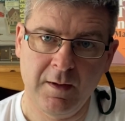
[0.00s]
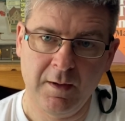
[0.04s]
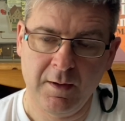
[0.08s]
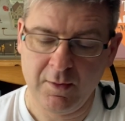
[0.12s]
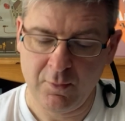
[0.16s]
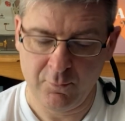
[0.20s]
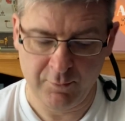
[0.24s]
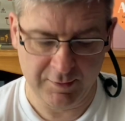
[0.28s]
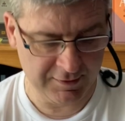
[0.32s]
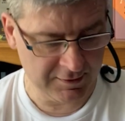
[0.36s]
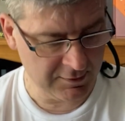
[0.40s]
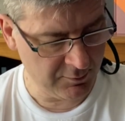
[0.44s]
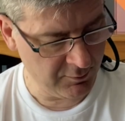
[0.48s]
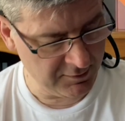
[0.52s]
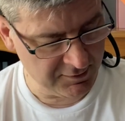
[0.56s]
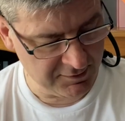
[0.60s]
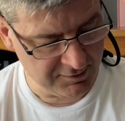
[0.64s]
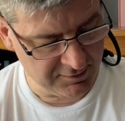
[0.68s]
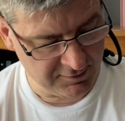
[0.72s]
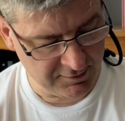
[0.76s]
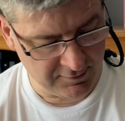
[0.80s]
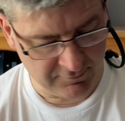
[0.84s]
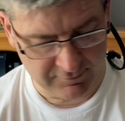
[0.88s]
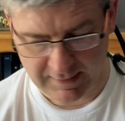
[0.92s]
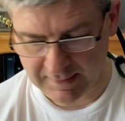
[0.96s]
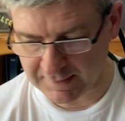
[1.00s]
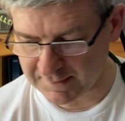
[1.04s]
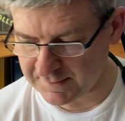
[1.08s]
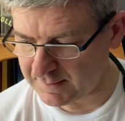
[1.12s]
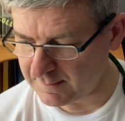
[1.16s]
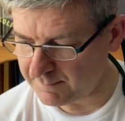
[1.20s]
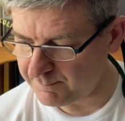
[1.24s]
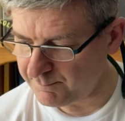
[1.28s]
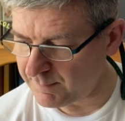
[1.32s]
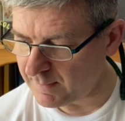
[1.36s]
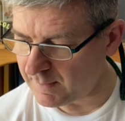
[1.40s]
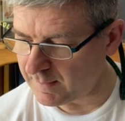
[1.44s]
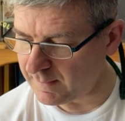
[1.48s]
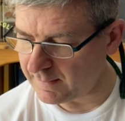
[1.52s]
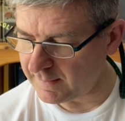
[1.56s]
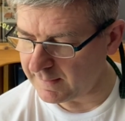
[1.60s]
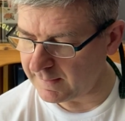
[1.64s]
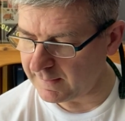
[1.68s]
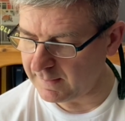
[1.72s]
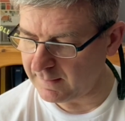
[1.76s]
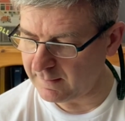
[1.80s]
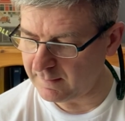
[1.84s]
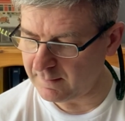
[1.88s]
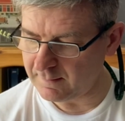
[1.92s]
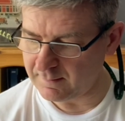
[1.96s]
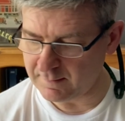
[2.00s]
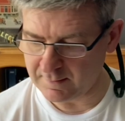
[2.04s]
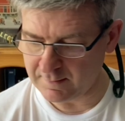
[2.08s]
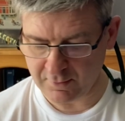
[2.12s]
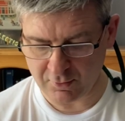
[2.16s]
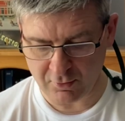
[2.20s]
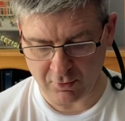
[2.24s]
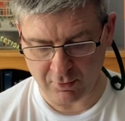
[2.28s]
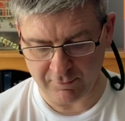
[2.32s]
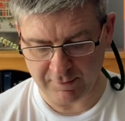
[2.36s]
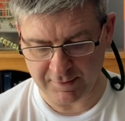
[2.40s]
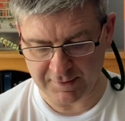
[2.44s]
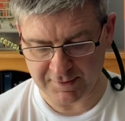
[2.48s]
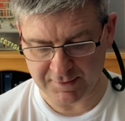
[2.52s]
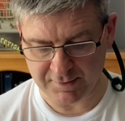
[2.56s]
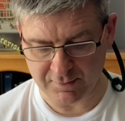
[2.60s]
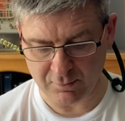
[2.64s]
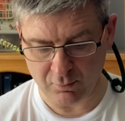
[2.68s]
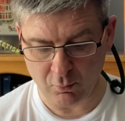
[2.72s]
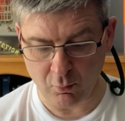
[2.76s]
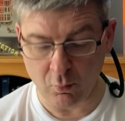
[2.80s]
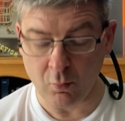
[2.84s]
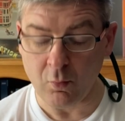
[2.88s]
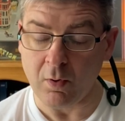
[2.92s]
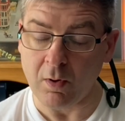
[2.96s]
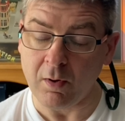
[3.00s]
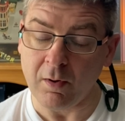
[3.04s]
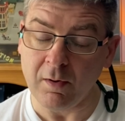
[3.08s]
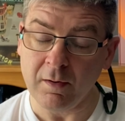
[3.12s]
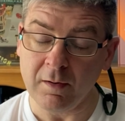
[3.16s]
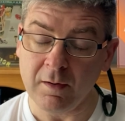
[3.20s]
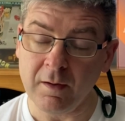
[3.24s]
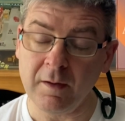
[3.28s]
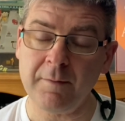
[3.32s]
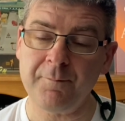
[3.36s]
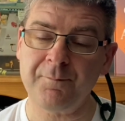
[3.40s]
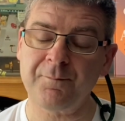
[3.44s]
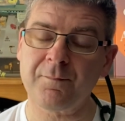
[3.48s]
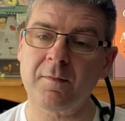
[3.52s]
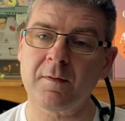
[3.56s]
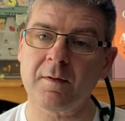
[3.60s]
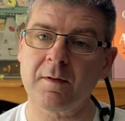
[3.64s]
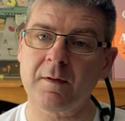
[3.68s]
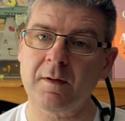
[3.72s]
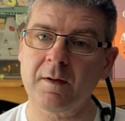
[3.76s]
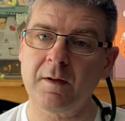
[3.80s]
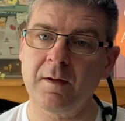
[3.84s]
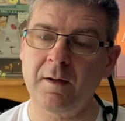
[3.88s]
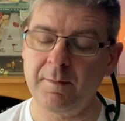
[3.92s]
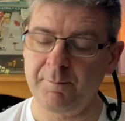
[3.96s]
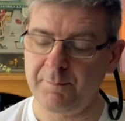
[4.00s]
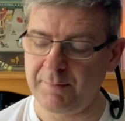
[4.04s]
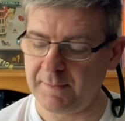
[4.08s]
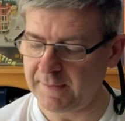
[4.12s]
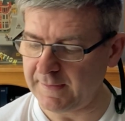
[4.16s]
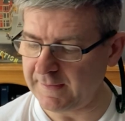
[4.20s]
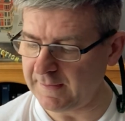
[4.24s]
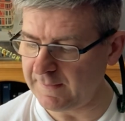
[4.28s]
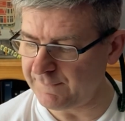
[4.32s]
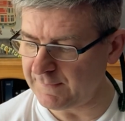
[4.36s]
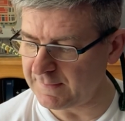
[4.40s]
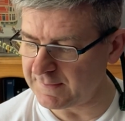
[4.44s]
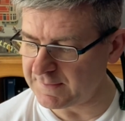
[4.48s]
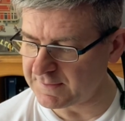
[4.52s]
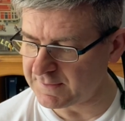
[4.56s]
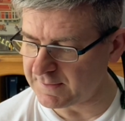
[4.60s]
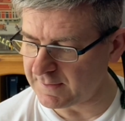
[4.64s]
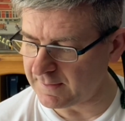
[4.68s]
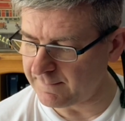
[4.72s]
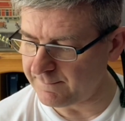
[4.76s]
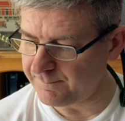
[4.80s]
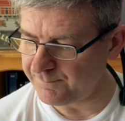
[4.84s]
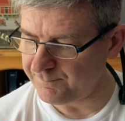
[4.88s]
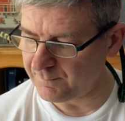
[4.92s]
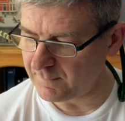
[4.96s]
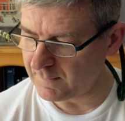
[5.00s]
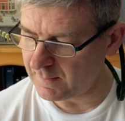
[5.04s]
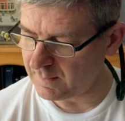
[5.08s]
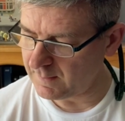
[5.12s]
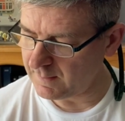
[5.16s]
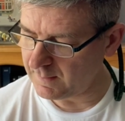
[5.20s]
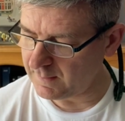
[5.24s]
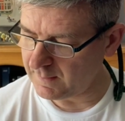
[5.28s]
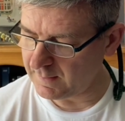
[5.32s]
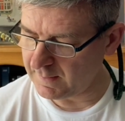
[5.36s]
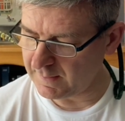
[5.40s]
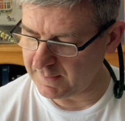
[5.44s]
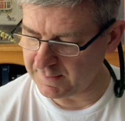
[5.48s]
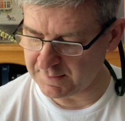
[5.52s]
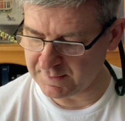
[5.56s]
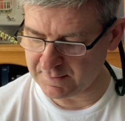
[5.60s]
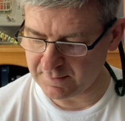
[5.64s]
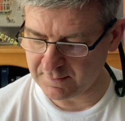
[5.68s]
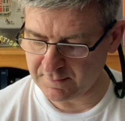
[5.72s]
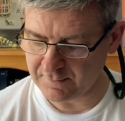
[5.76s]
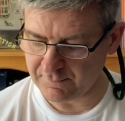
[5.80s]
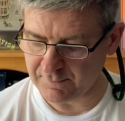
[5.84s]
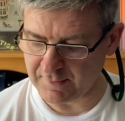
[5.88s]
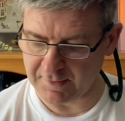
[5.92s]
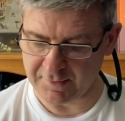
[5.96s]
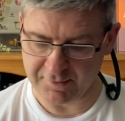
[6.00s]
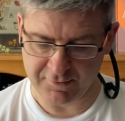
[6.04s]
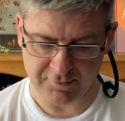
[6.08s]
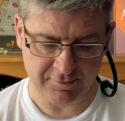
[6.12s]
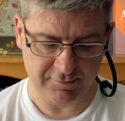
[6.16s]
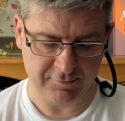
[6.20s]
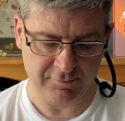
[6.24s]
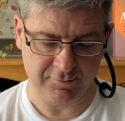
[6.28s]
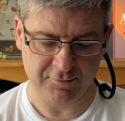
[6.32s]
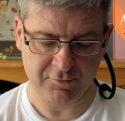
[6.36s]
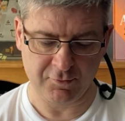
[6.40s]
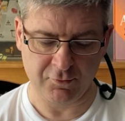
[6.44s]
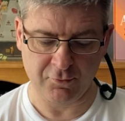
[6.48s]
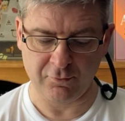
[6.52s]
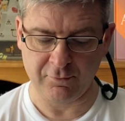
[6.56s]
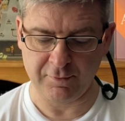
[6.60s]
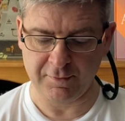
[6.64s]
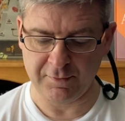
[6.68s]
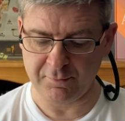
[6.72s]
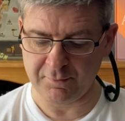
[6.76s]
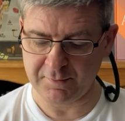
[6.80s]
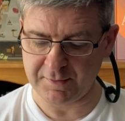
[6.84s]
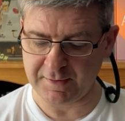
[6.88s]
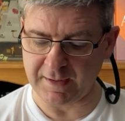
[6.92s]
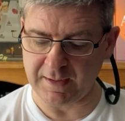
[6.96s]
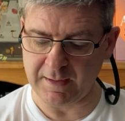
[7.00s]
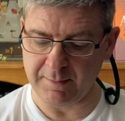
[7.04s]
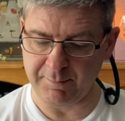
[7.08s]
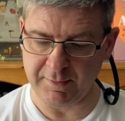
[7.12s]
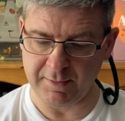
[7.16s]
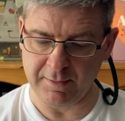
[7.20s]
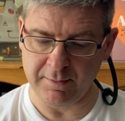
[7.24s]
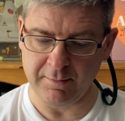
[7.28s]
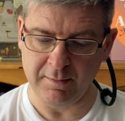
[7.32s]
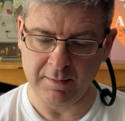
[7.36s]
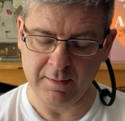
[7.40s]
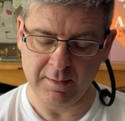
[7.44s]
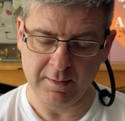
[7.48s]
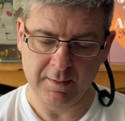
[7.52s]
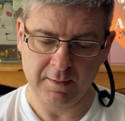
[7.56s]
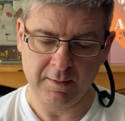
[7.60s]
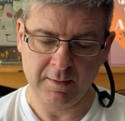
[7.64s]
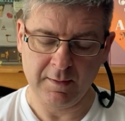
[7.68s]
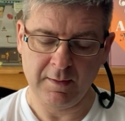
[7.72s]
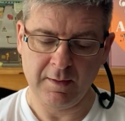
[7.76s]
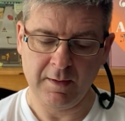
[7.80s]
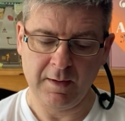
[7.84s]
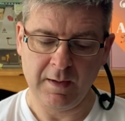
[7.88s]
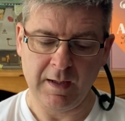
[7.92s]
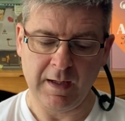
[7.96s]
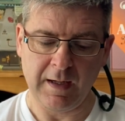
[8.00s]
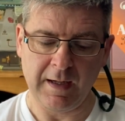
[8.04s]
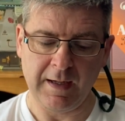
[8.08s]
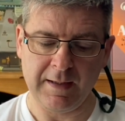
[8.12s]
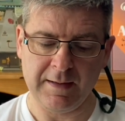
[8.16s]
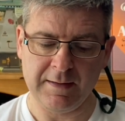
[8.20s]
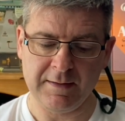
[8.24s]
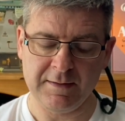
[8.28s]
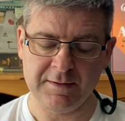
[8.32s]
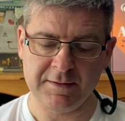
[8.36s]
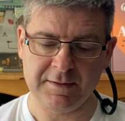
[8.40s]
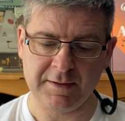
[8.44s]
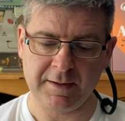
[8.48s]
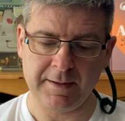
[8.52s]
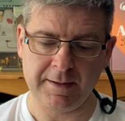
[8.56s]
which was directed by Norris Wong. I believe it's his directorial debut, and